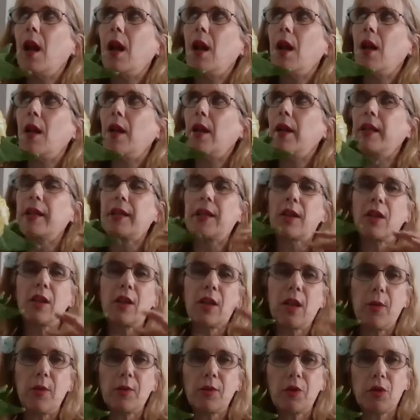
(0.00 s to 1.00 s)
uh, it can
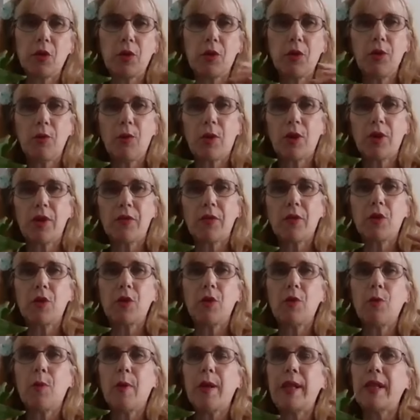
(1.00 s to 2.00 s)
go two one of
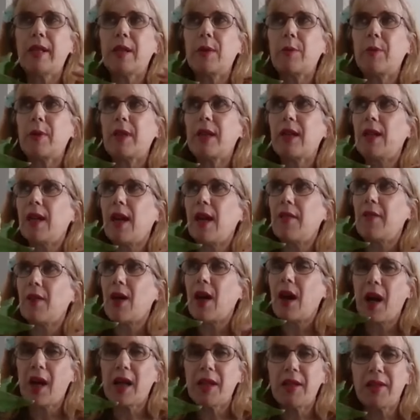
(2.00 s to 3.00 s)
two ways. We can
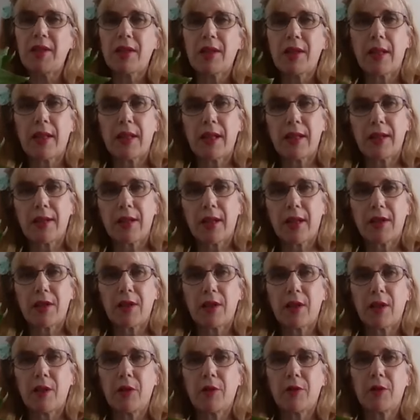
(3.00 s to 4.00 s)
either isolate
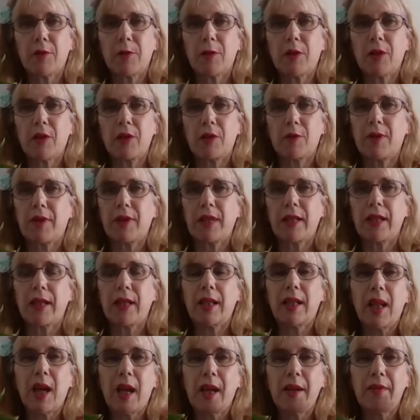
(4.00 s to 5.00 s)
ourselves because we think
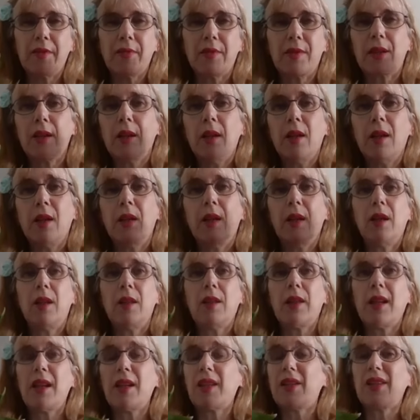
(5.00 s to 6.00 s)
life's
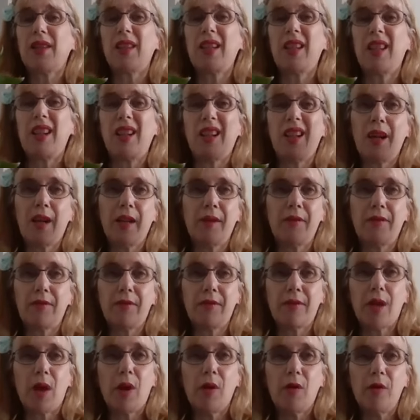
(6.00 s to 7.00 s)
that's it,
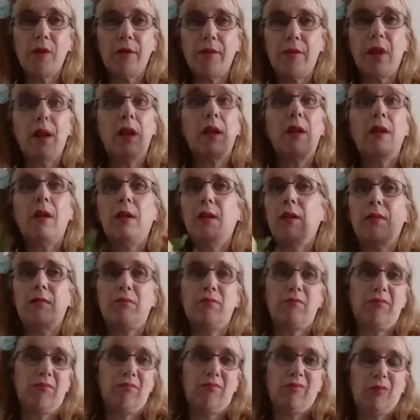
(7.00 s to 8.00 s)
life's over
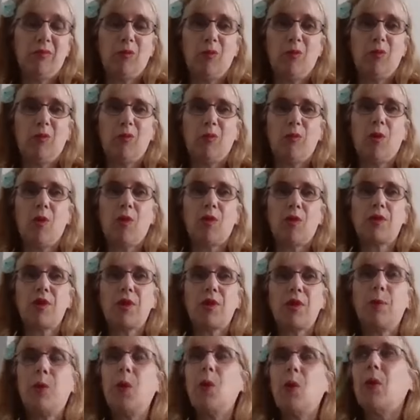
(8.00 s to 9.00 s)
what's
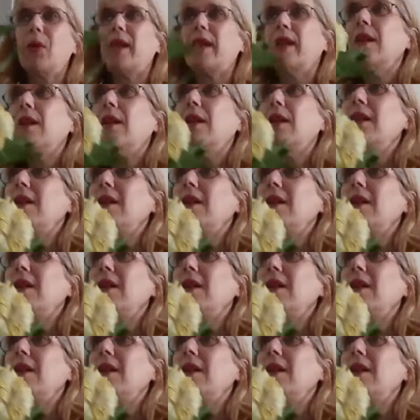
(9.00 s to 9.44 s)
the point?